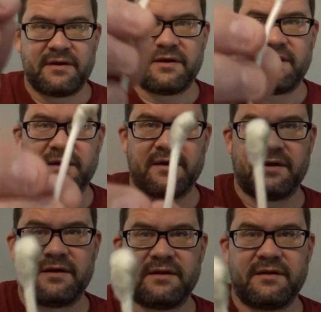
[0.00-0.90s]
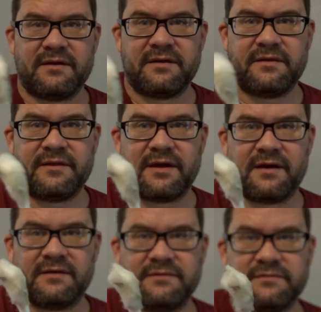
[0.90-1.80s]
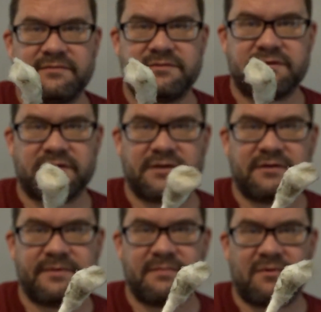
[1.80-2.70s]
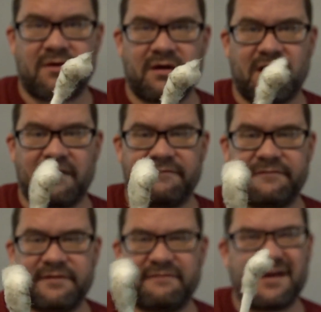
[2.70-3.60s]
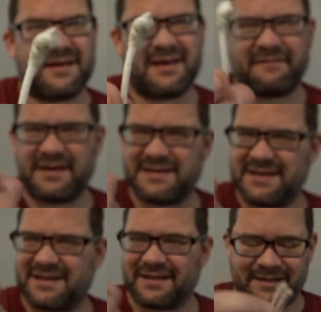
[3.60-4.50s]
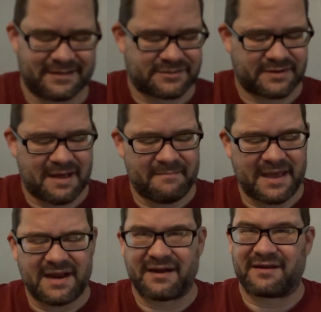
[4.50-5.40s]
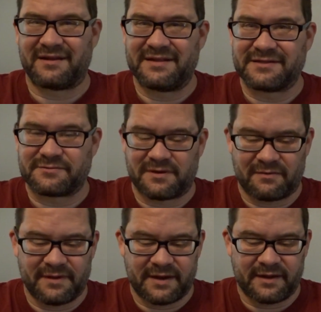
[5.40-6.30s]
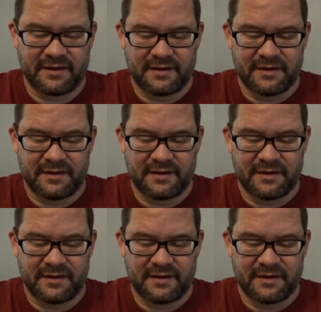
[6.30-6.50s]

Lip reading: And there, took a little bit more off. If I did clean this one, I may not have cleaned this one already,